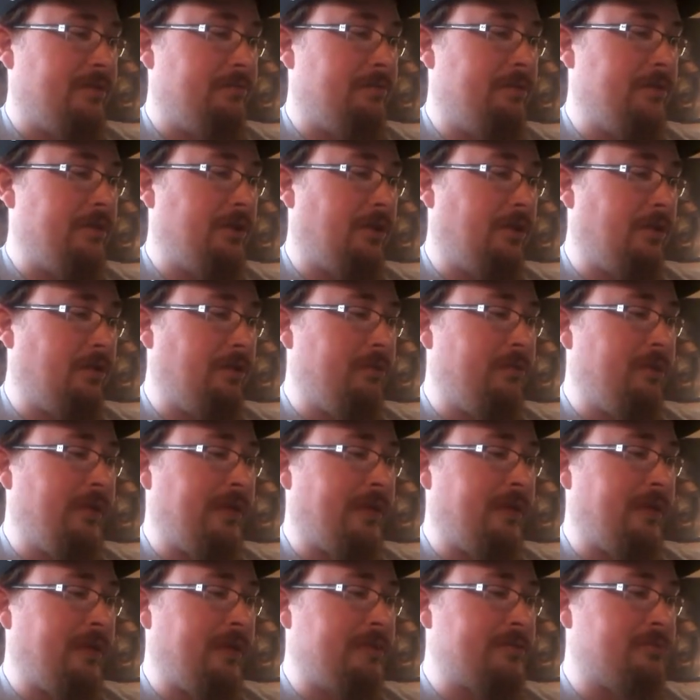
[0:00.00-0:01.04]
Behold,
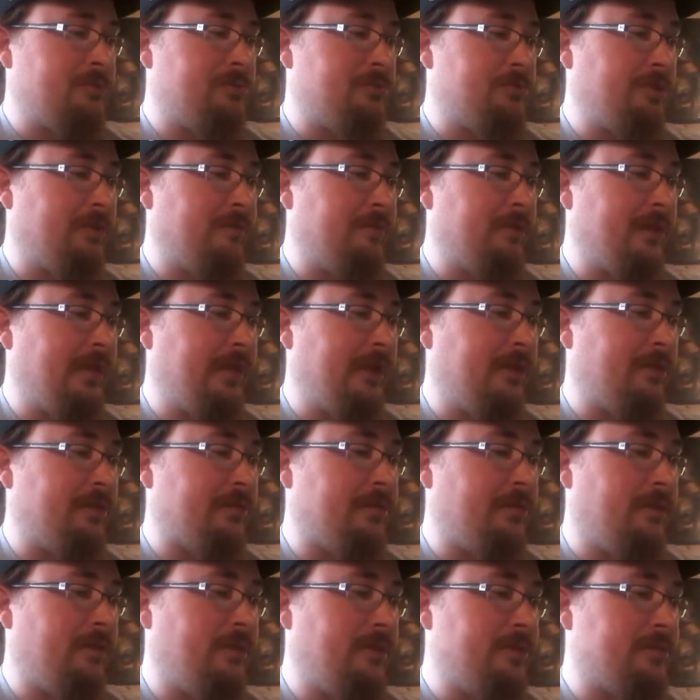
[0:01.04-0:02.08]
thou hast driven
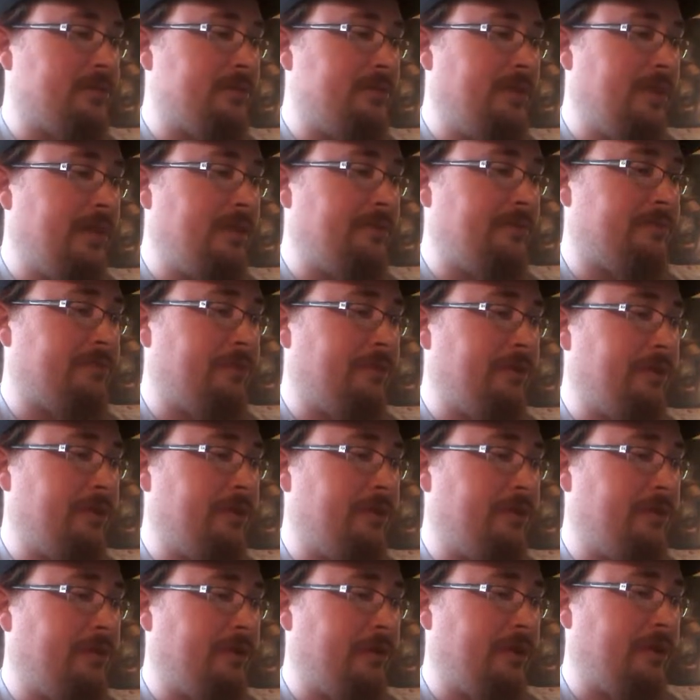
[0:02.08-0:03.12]
out this day from
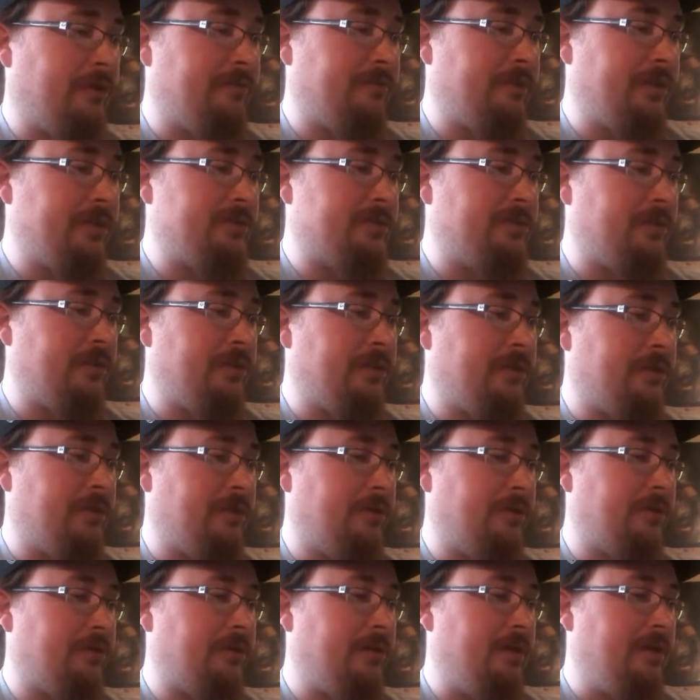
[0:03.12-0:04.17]
the face of the
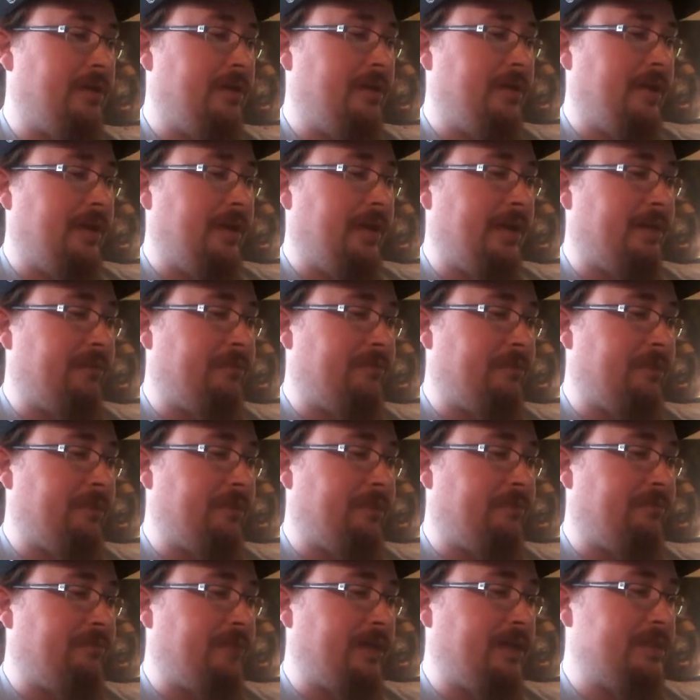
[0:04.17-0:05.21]
earth, and from
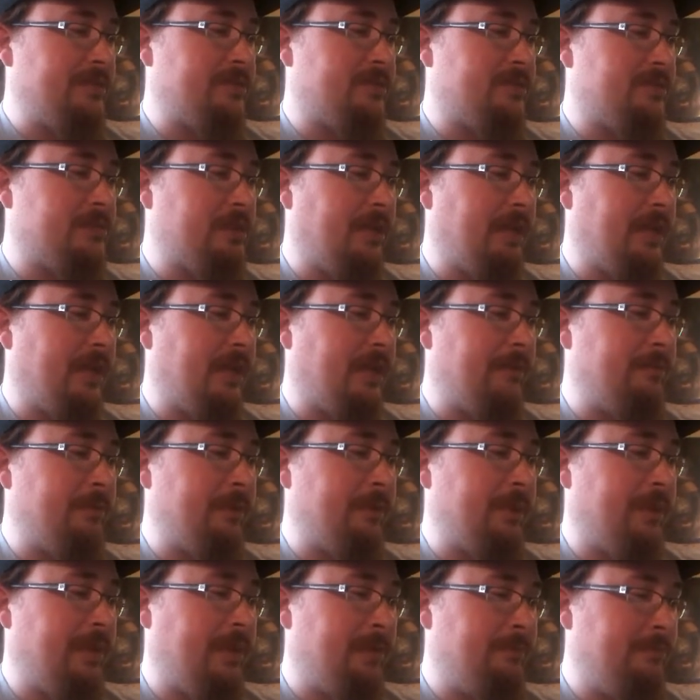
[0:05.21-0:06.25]
the face shall I
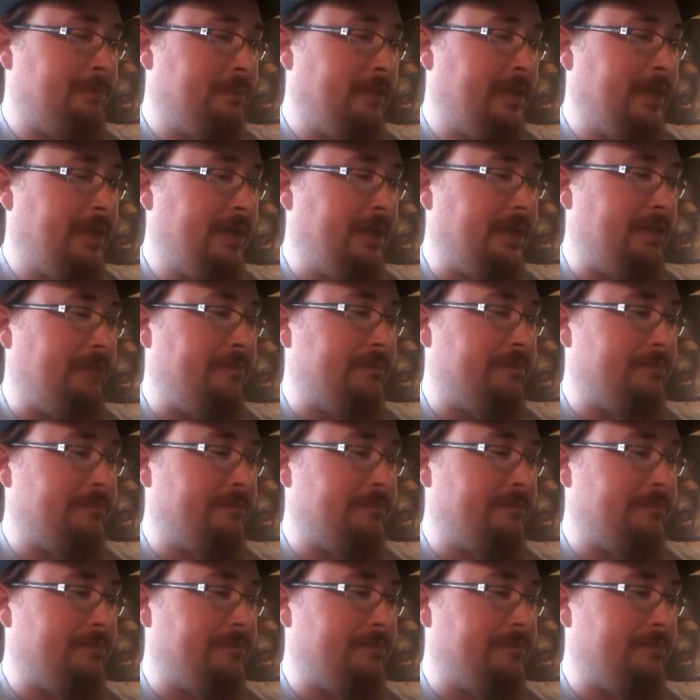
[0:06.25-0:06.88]
be hid.